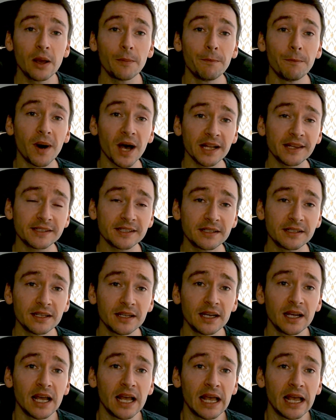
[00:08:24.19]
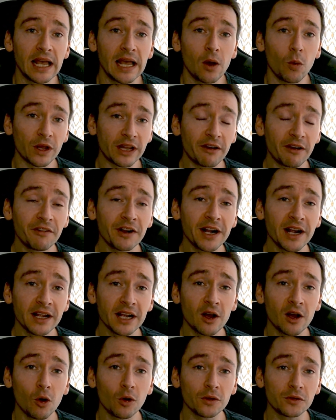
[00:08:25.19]
But whenever you're going to
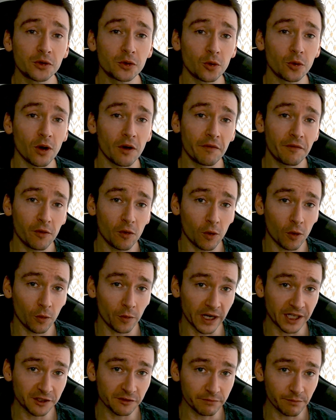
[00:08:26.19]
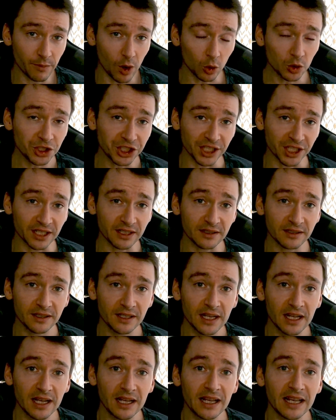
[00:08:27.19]
go to a full range of motion,
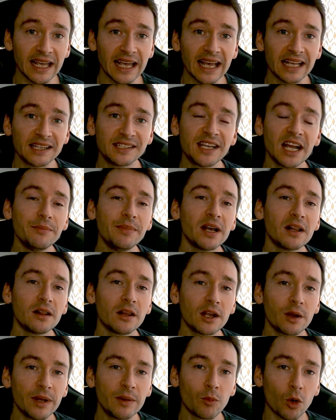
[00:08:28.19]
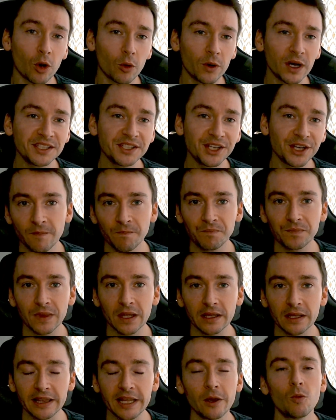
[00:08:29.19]
it's going to be a little bit more riskier.
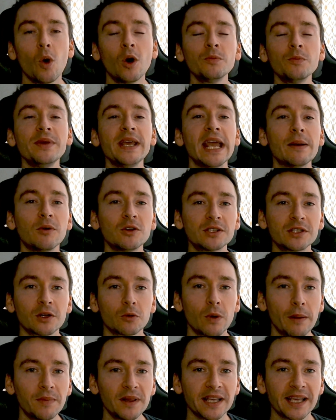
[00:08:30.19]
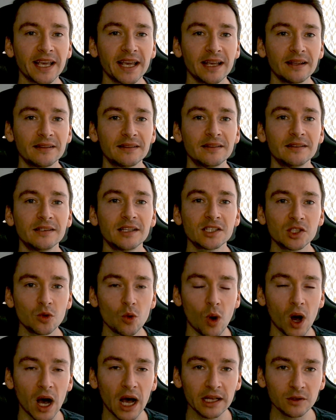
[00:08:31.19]
They won't be able to replicate the
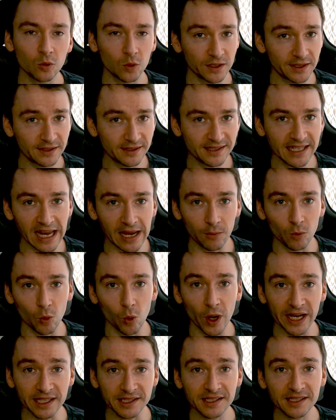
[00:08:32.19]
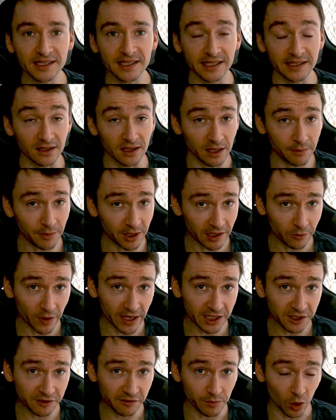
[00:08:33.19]
squat with the same weights in the limited
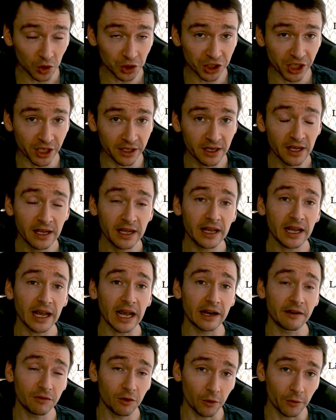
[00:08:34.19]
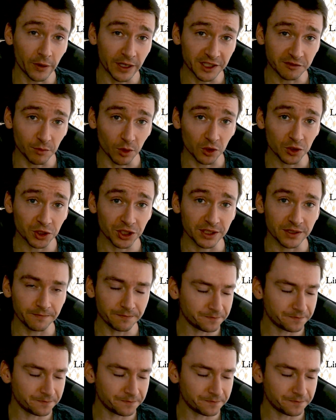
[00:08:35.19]
range of motion and full range of motion.